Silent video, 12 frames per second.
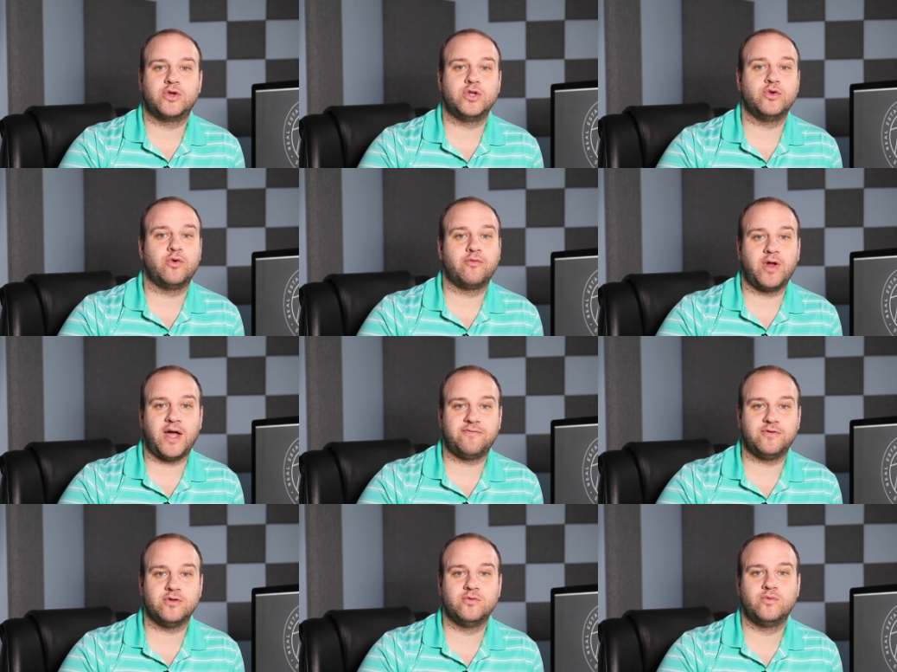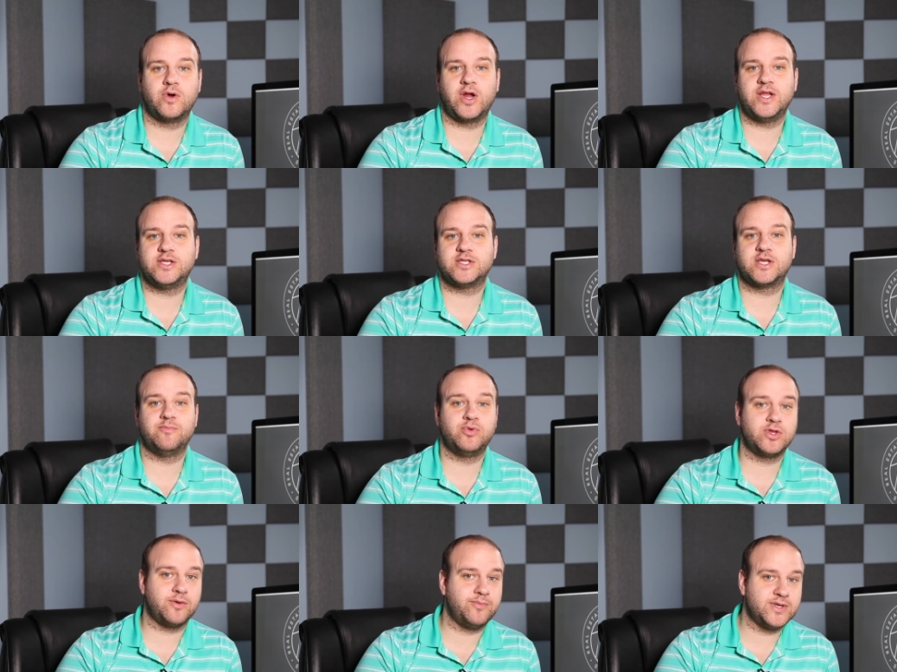You can do a raffle where agents can
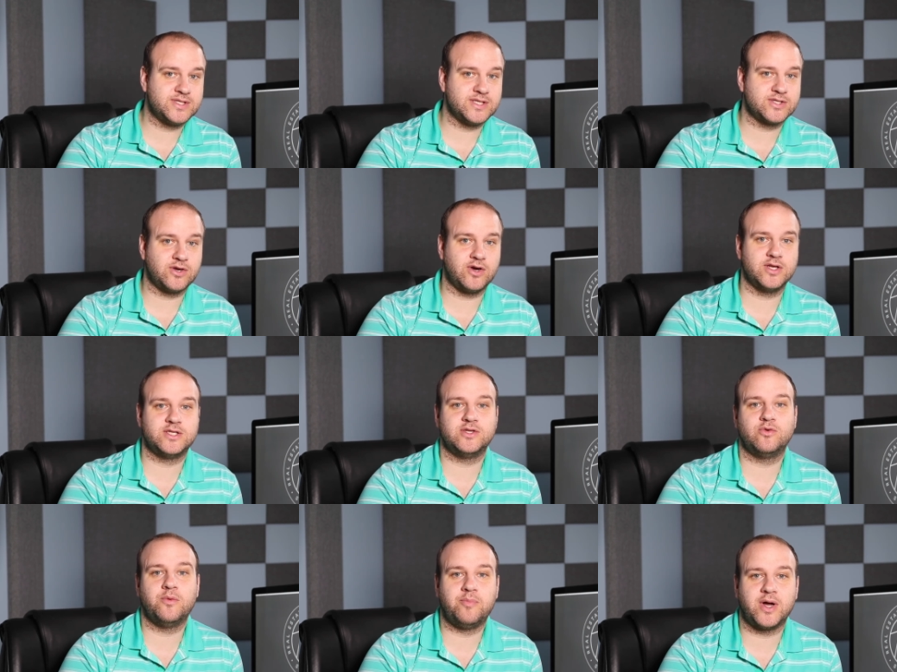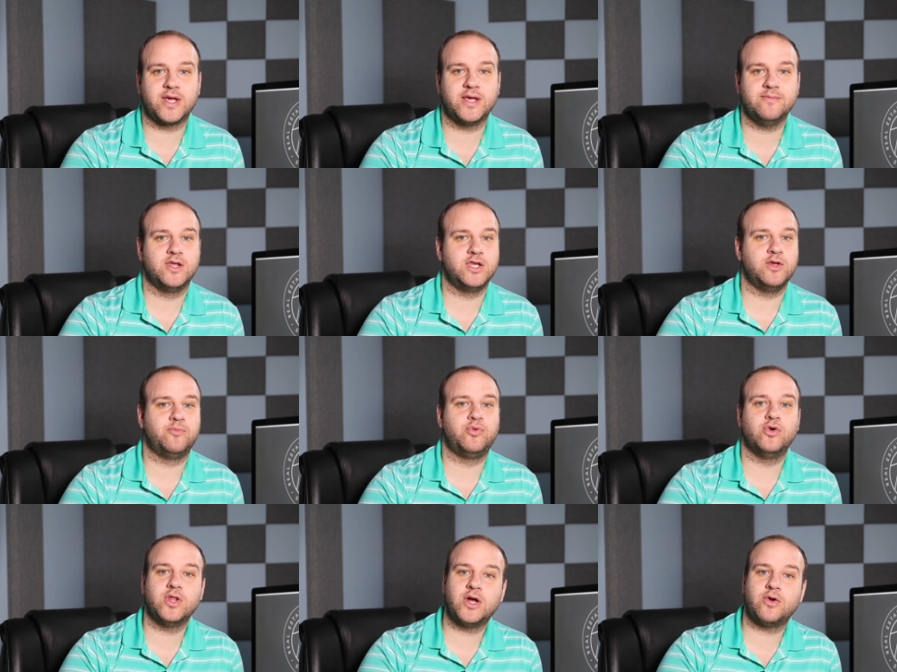put their business cards into a bucket, then you
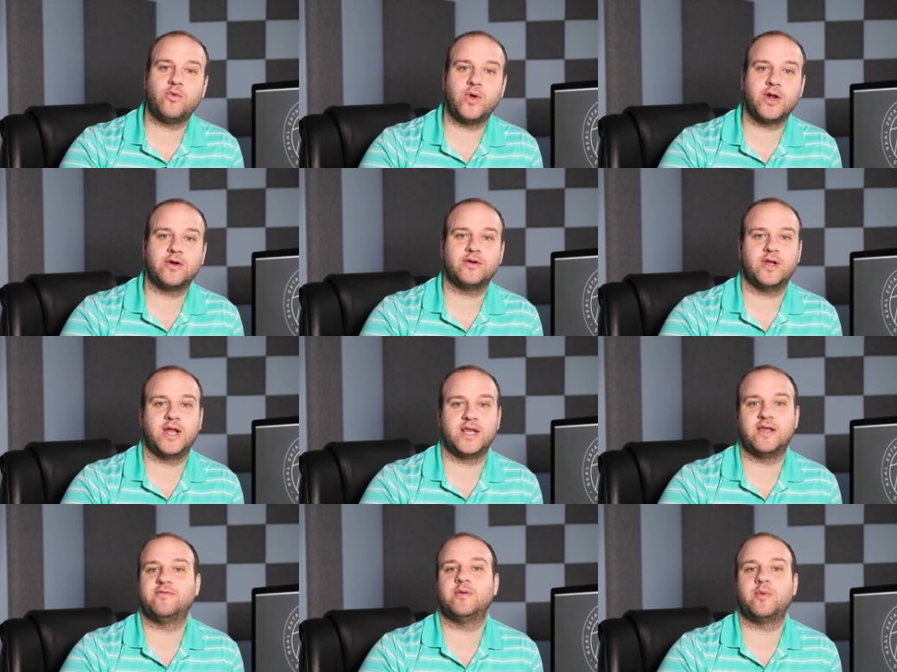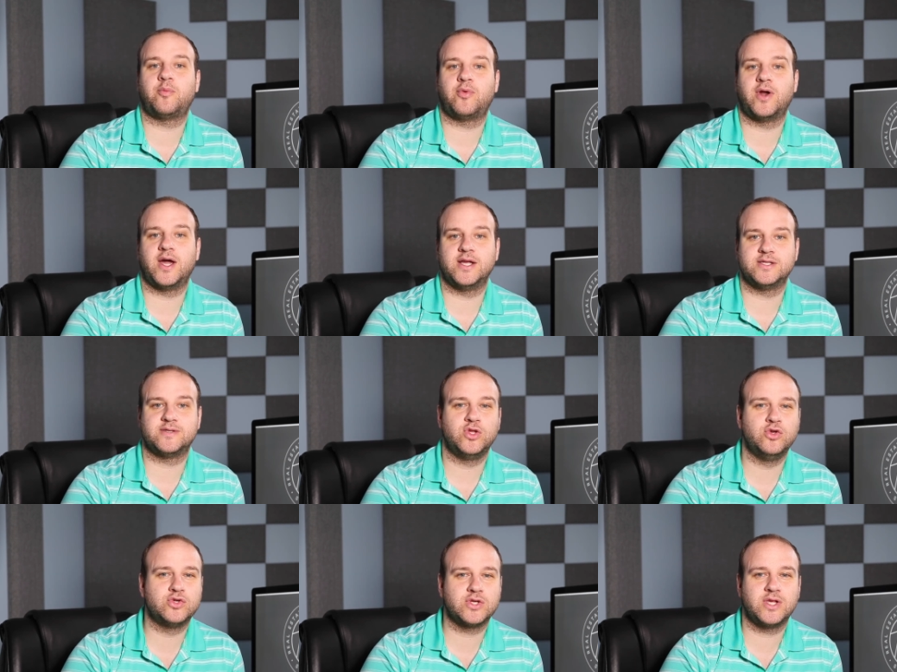pull out a winner and give them a prize,
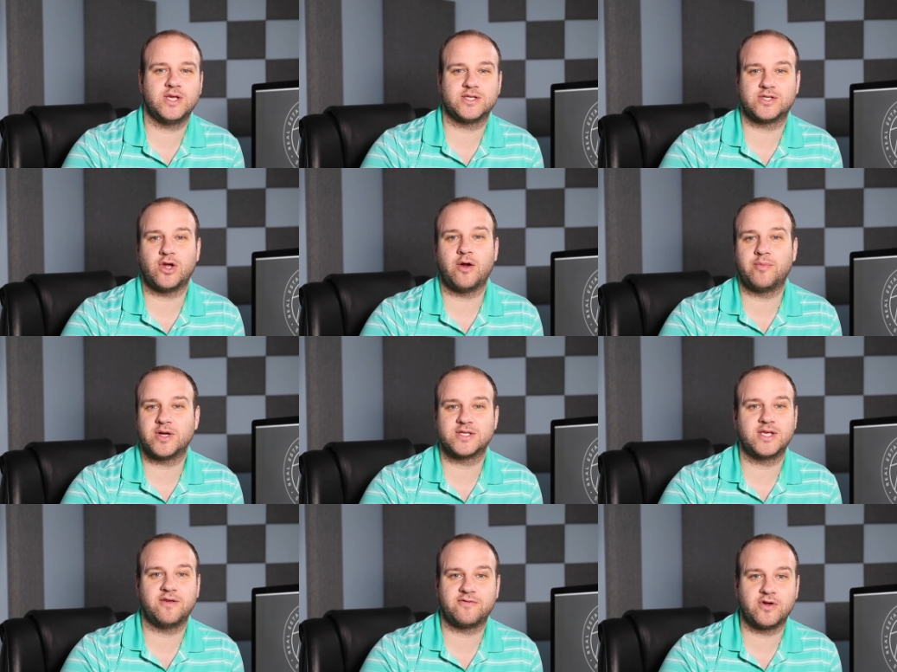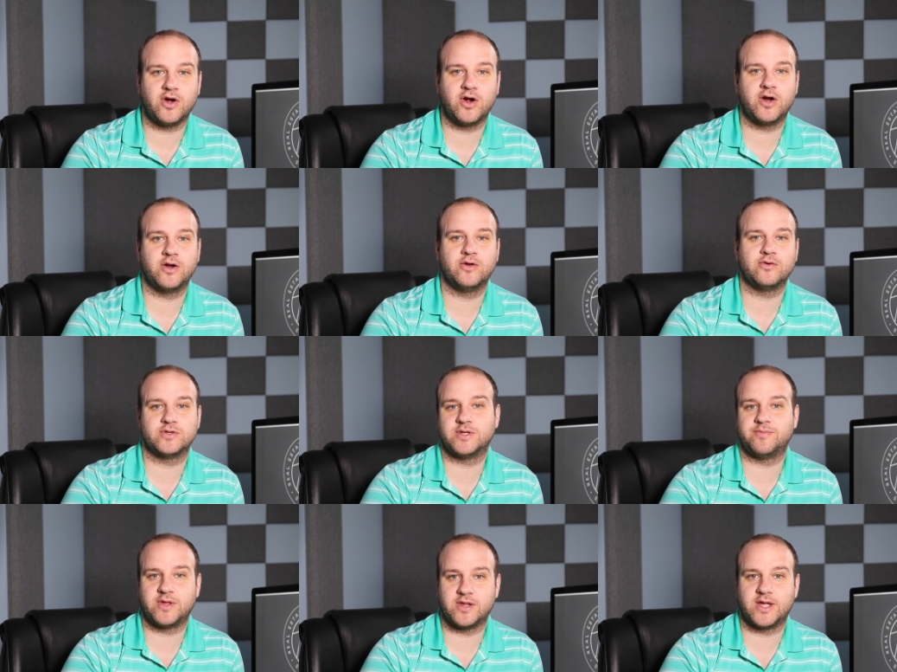usually a Starbucks gift card or
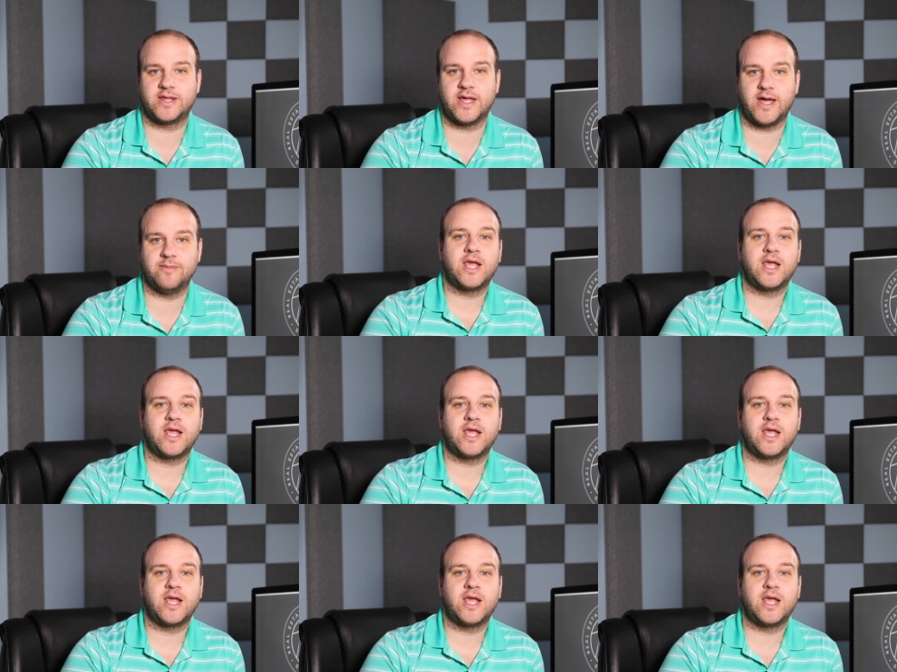something like that.